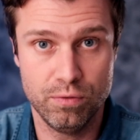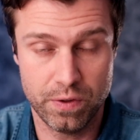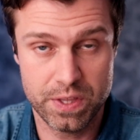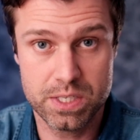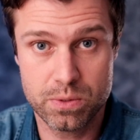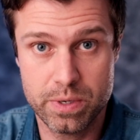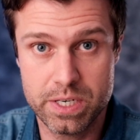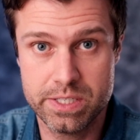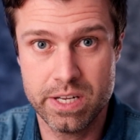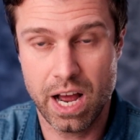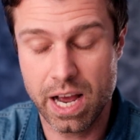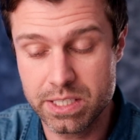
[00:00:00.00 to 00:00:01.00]
For this
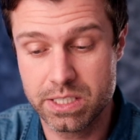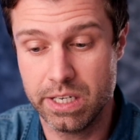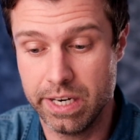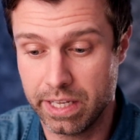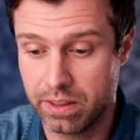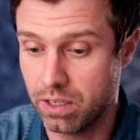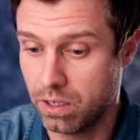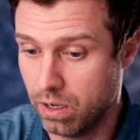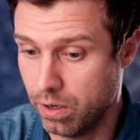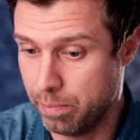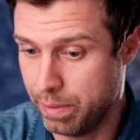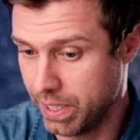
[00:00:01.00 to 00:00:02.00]
reason, I select the
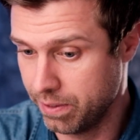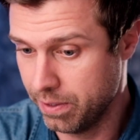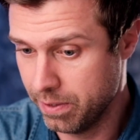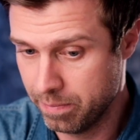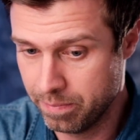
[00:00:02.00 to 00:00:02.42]
color picker